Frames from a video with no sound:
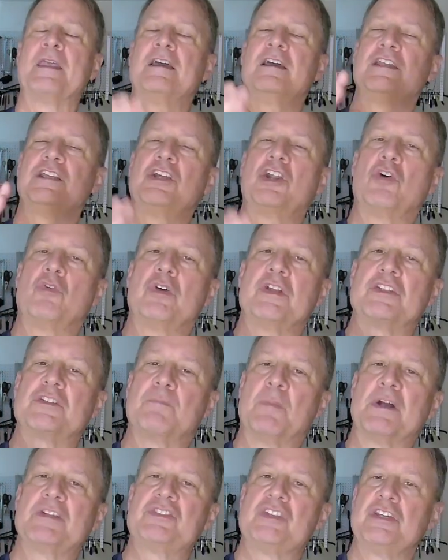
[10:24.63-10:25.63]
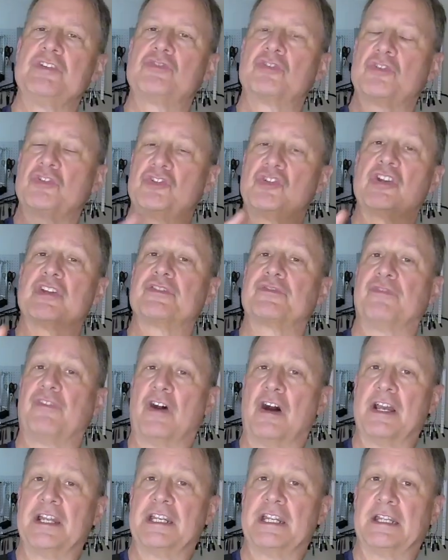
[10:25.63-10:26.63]
You know, it's much easier to just
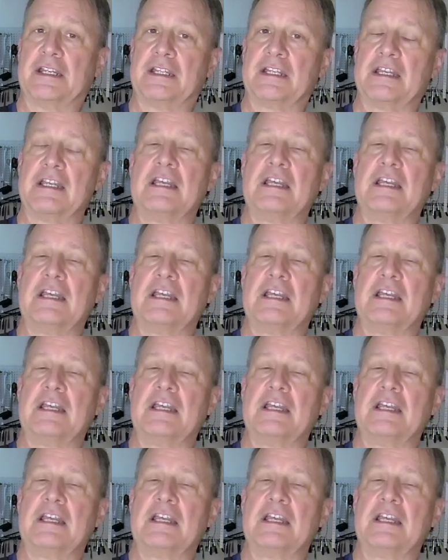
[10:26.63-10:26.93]
find it.